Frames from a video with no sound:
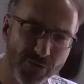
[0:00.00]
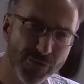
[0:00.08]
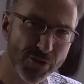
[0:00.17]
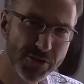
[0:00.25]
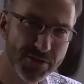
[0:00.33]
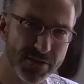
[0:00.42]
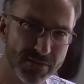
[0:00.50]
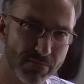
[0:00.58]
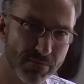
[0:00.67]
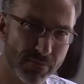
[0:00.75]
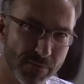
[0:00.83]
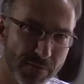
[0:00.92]
first
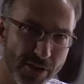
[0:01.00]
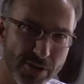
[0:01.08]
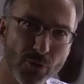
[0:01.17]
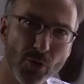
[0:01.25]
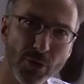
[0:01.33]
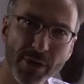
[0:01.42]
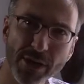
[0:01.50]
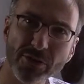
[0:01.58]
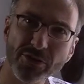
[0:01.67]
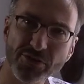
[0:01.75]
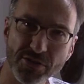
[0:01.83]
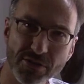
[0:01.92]
tell you what a
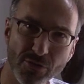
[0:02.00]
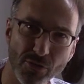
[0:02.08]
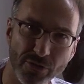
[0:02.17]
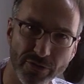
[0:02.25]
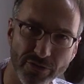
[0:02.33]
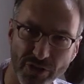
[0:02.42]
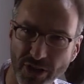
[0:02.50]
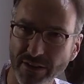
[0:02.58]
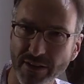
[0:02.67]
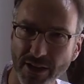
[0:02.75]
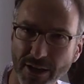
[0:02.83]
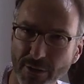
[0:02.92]
biologist calls
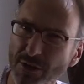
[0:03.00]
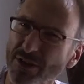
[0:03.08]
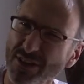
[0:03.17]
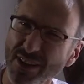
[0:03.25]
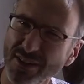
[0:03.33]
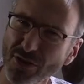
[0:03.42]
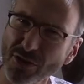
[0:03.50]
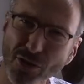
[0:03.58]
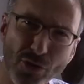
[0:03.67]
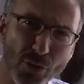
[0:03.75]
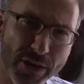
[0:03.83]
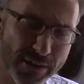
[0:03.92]
genitalia, because that's not
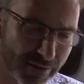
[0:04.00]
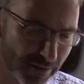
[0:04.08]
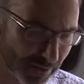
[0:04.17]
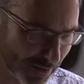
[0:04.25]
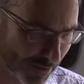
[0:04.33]
always